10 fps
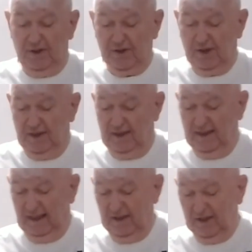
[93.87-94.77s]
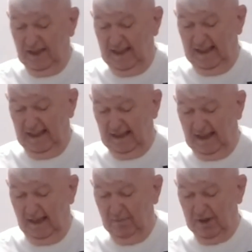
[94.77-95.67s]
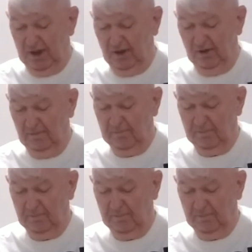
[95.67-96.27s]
this nice head of cabbage here.